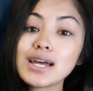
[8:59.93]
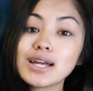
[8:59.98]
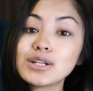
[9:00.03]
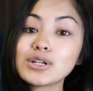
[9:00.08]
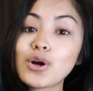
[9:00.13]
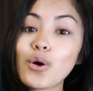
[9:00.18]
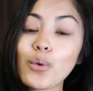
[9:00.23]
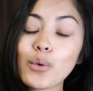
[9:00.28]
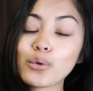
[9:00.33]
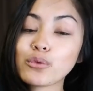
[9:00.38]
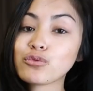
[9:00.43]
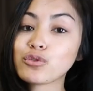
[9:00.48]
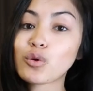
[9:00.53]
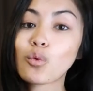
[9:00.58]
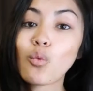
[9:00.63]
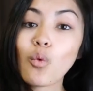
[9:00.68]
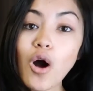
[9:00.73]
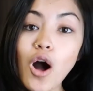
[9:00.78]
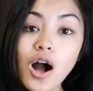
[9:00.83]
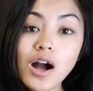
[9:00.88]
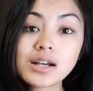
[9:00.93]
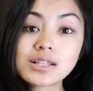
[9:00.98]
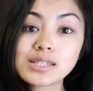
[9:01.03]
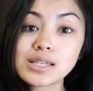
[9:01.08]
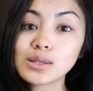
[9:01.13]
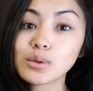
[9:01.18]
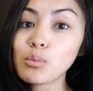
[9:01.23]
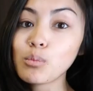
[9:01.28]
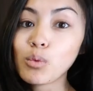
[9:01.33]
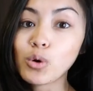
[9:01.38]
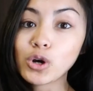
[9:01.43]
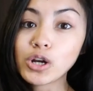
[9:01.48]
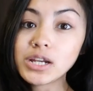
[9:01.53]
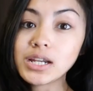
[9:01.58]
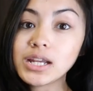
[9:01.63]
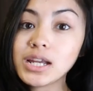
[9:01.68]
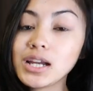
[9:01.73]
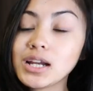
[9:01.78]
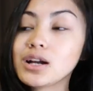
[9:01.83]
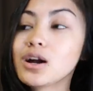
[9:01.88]
and going for walks in the
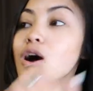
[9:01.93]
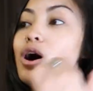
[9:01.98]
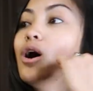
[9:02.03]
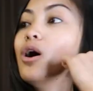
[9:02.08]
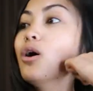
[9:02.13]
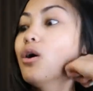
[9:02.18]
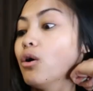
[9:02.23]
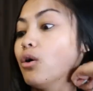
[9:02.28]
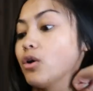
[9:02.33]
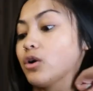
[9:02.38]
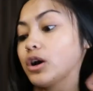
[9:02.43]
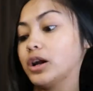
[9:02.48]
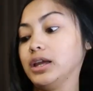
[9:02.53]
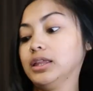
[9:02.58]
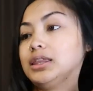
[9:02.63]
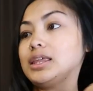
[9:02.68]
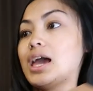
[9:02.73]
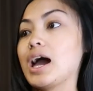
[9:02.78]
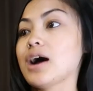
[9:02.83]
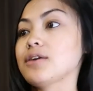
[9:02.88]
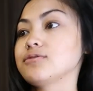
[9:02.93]
morning or in the